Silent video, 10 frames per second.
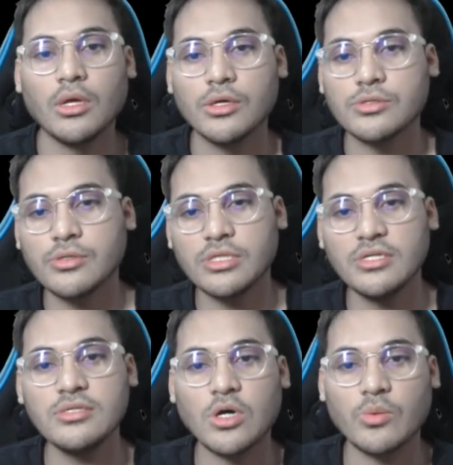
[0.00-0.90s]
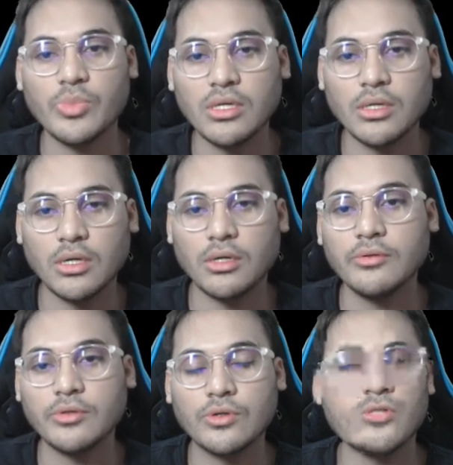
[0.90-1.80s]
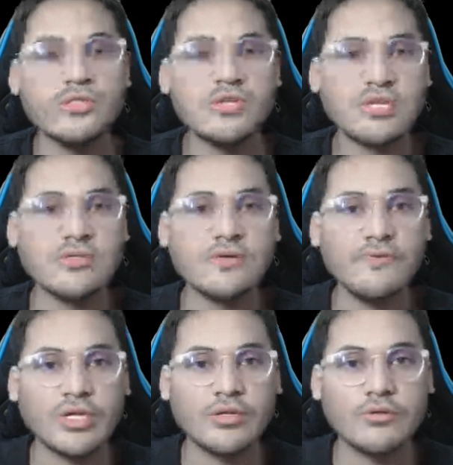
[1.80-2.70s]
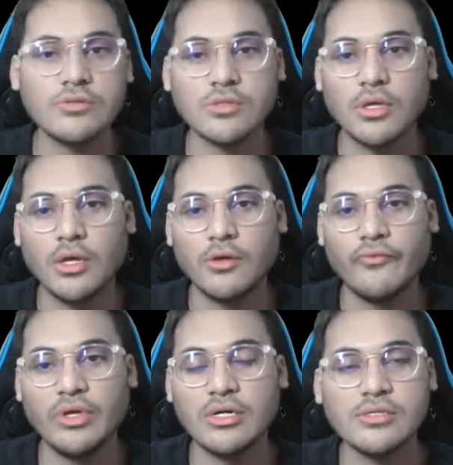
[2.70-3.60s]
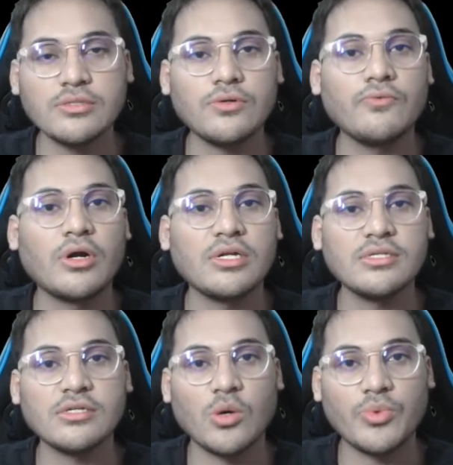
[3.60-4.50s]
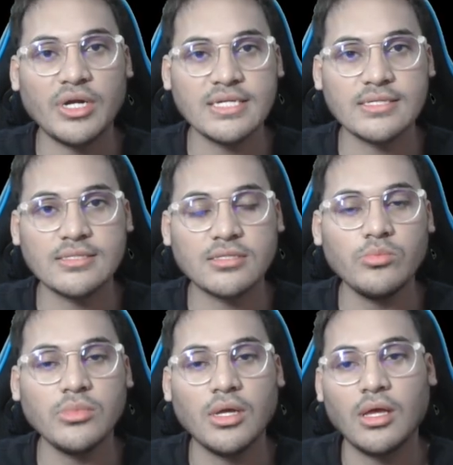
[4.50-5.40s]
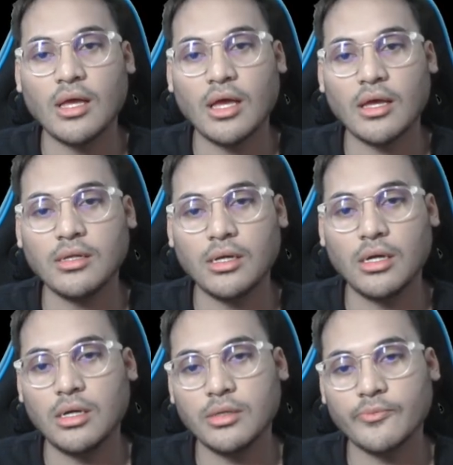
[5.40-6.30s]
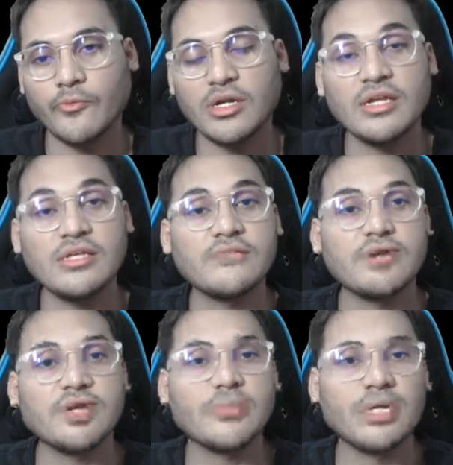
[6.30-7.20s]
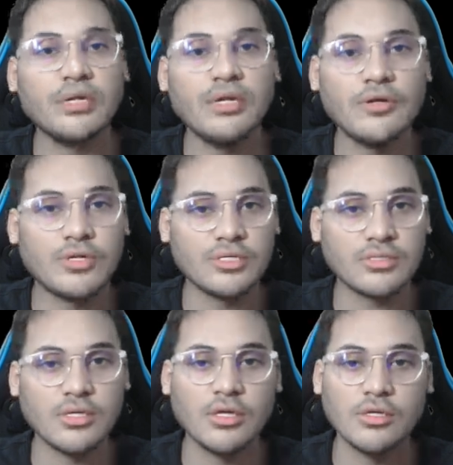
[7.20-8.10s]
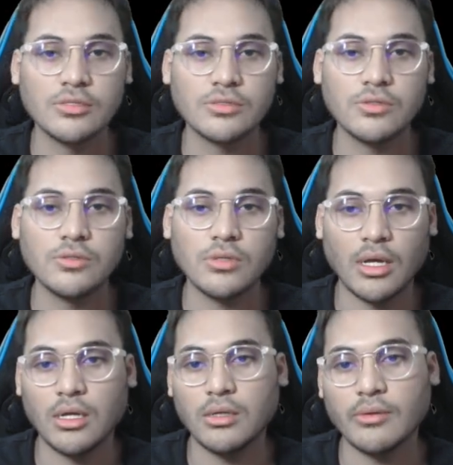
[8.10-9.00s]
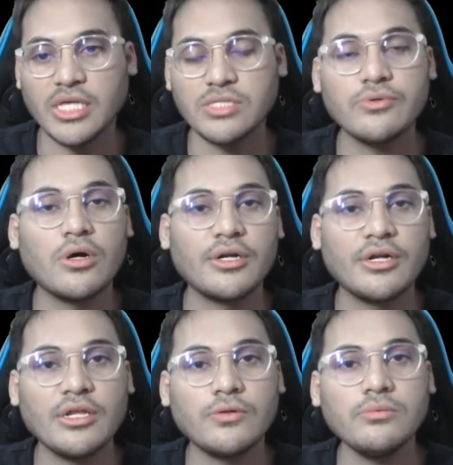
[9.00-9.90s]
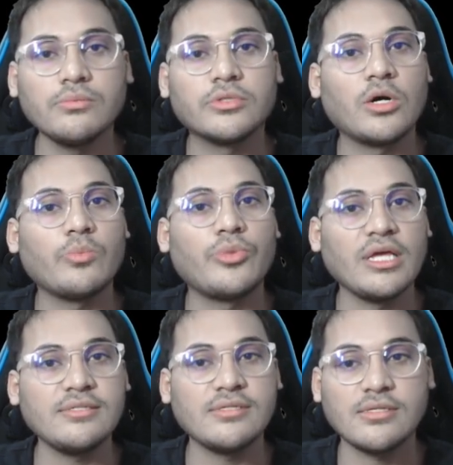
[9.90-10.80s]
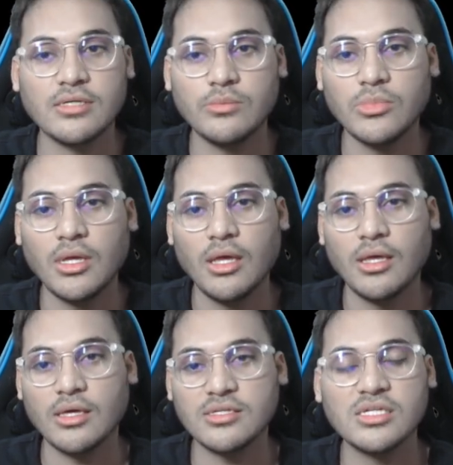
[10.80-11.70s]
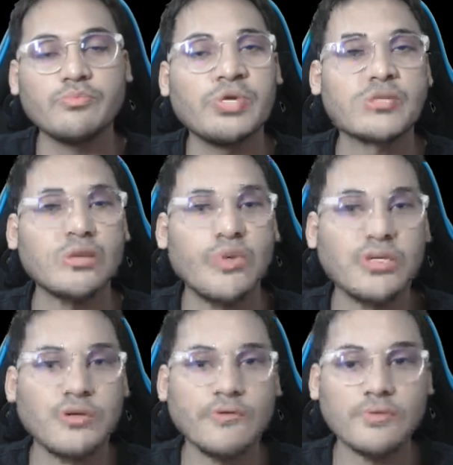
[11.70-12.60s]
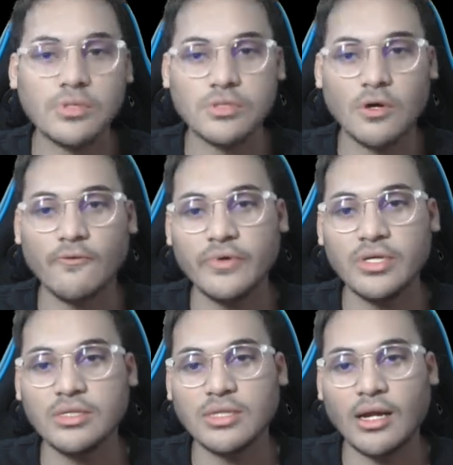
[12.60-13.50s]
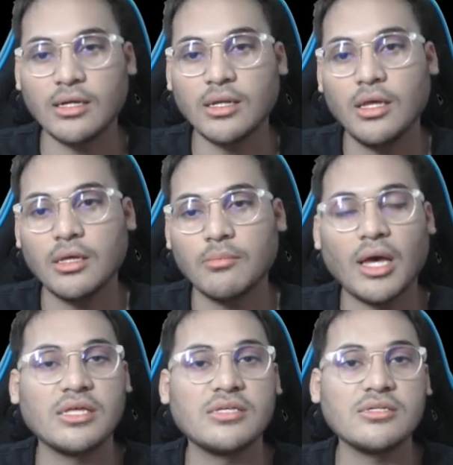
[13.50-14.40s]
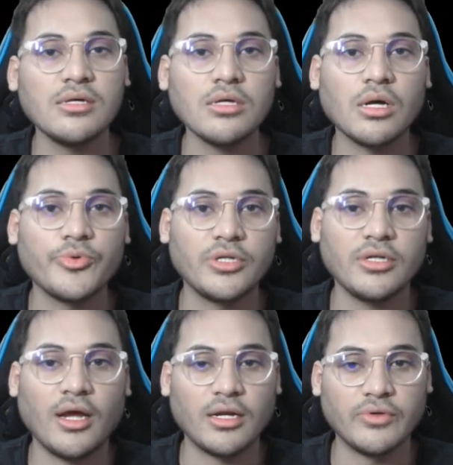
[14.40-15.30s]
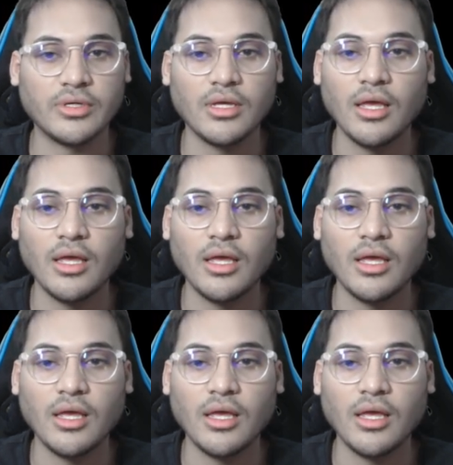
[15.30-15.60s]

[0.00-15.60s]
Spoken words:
So in this topic, through a series of videos, we understood what is an operating system and what are its fundamental duties. So as we already know, the operating system is a special piece of software that manages the computer hardware.